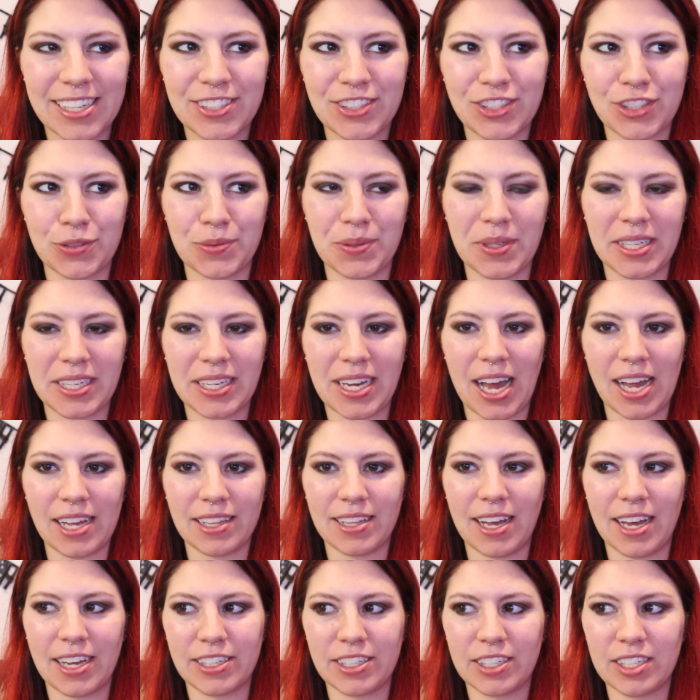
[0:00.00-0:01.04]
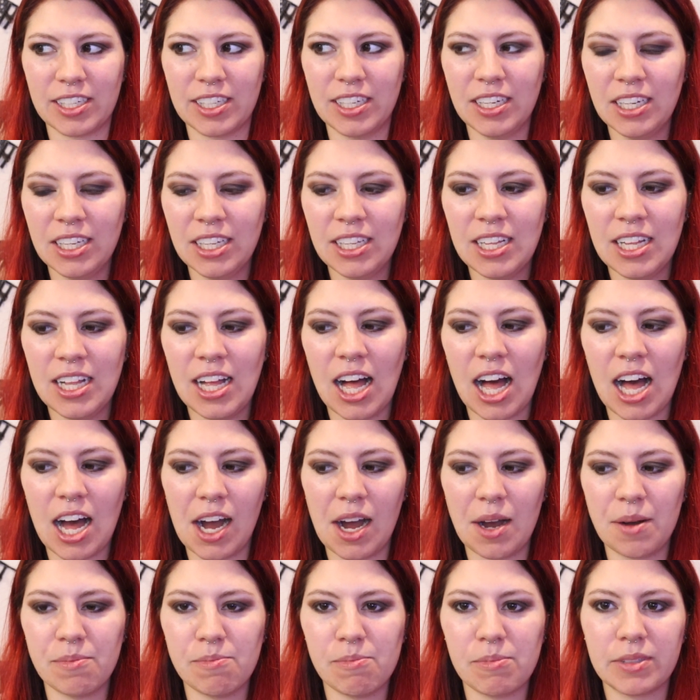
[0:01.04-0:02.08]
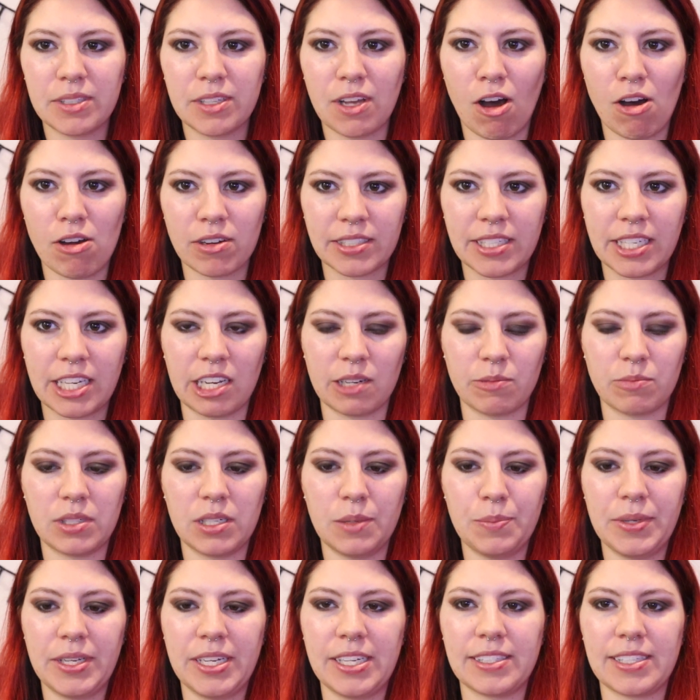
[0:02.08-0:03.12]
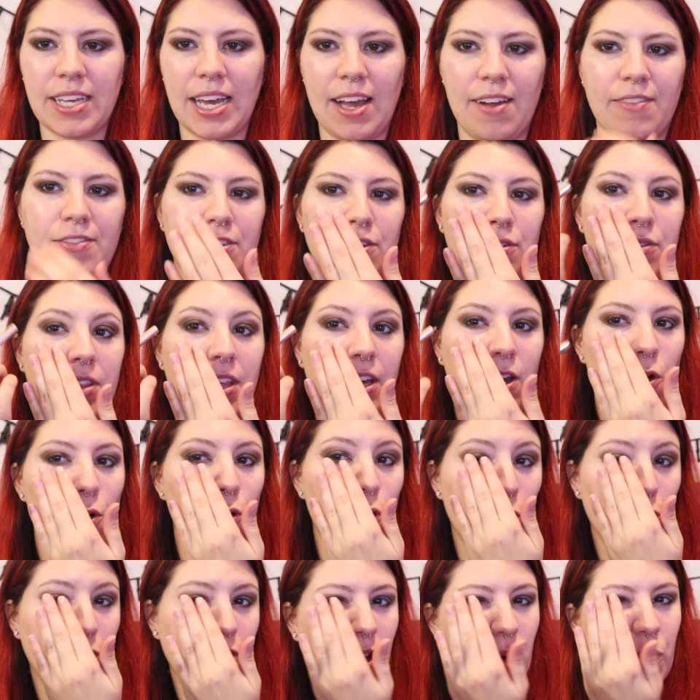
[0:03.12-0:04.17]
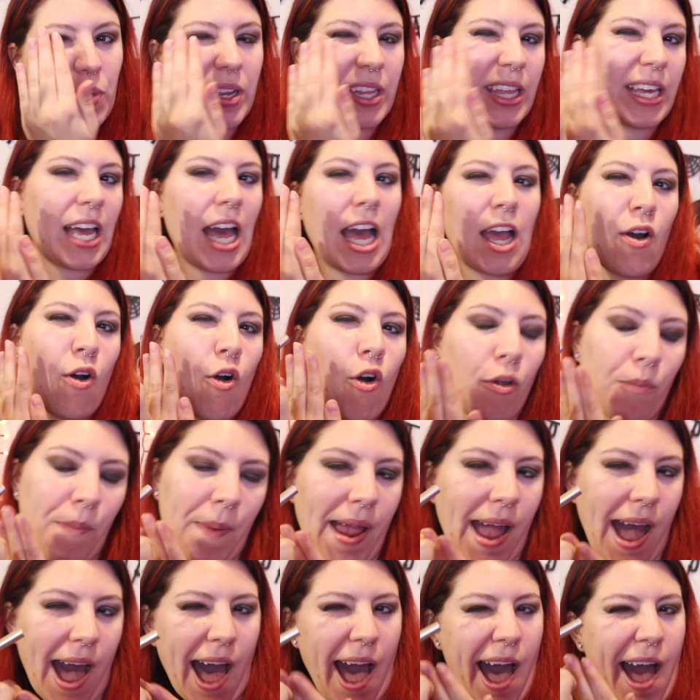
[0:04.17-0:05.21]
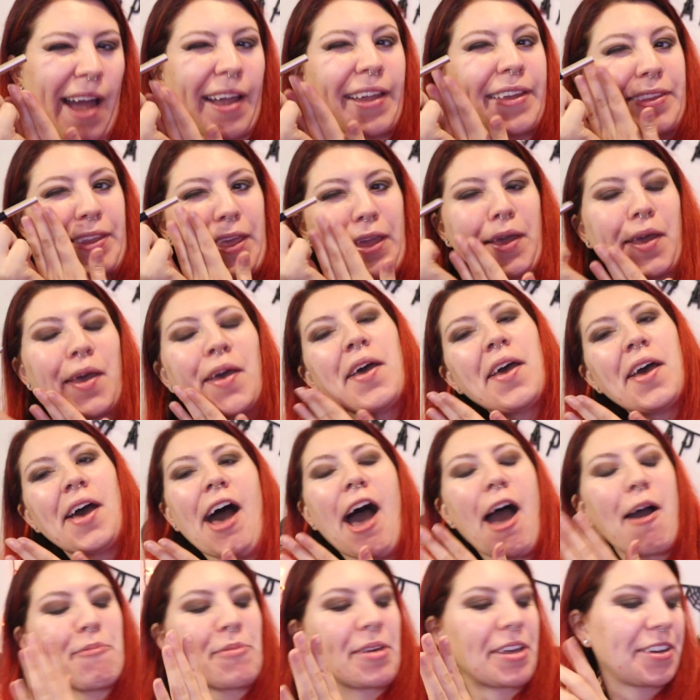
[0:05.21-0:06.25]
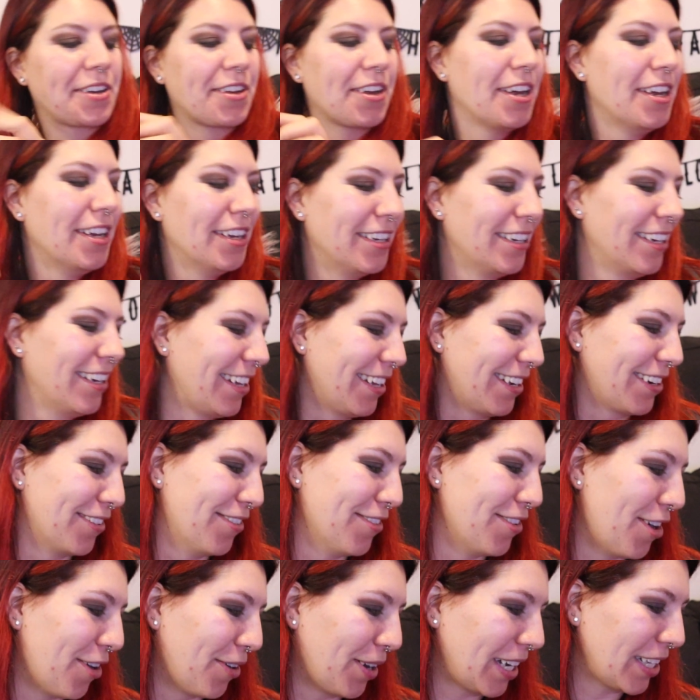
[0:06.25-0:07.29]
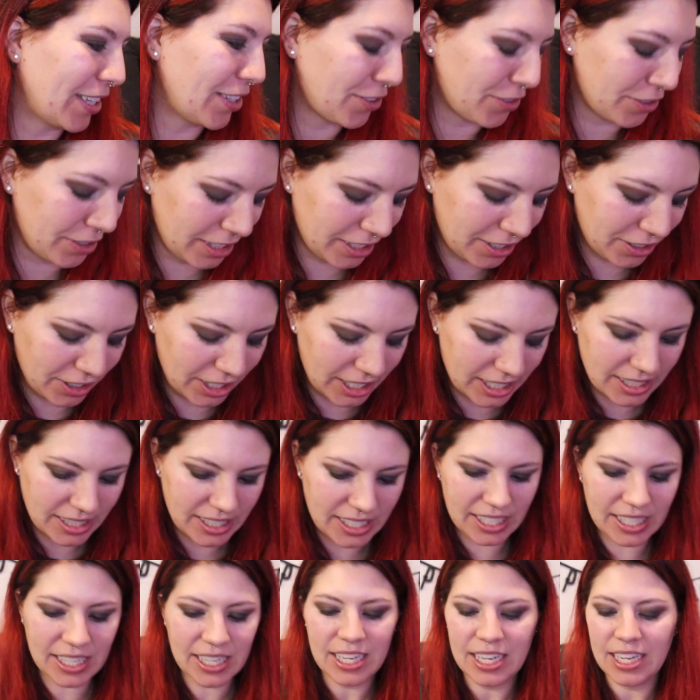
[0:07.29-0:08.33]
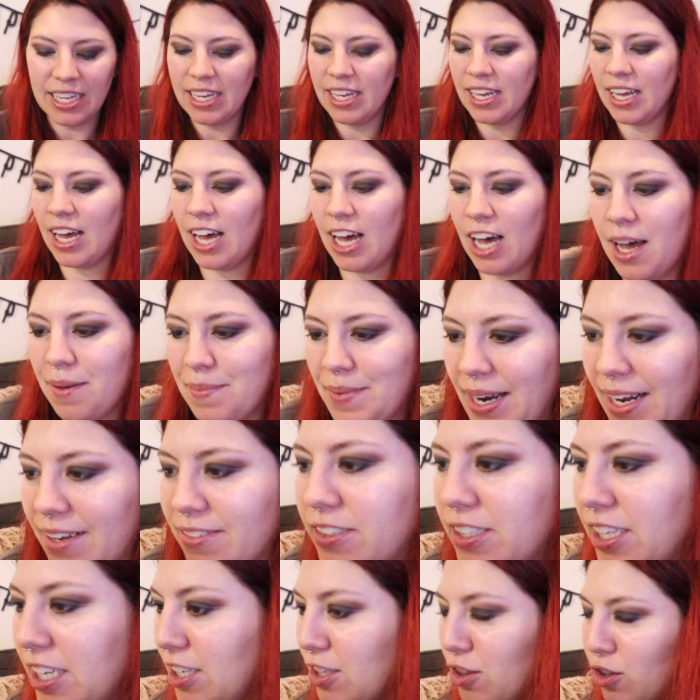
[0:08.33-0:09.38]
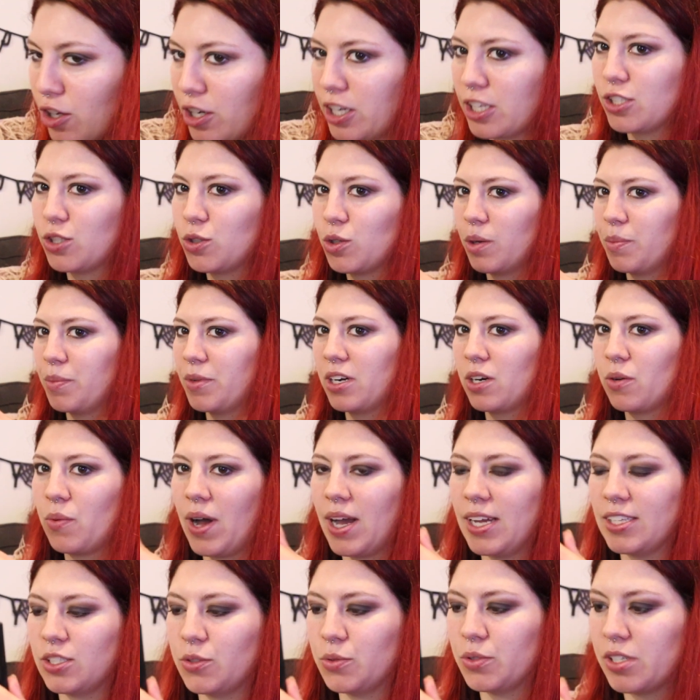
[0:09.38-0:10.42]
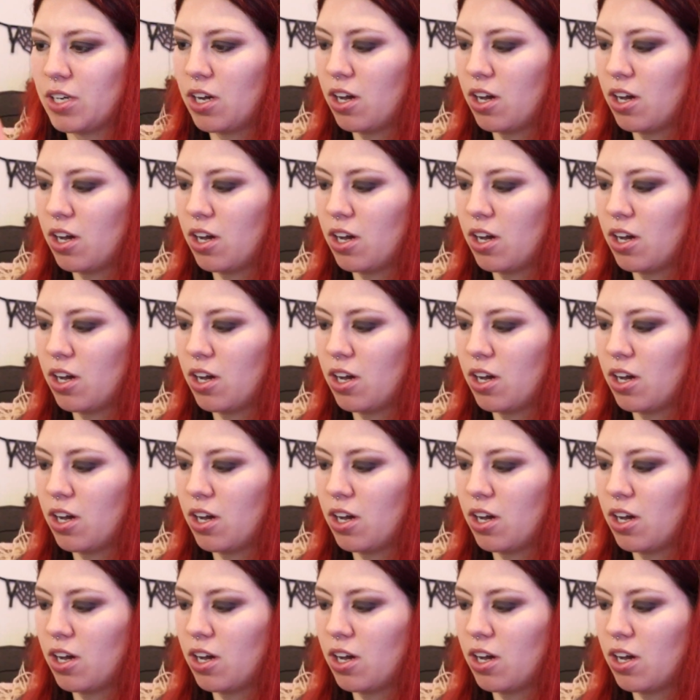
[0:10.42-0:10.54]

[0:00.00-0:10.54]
at doing eyeliner on camera because I have to do like a whole thing where like I hold my eye and like I'm like I don't know, I look really crazy, and I have to like look into a mirror while I do it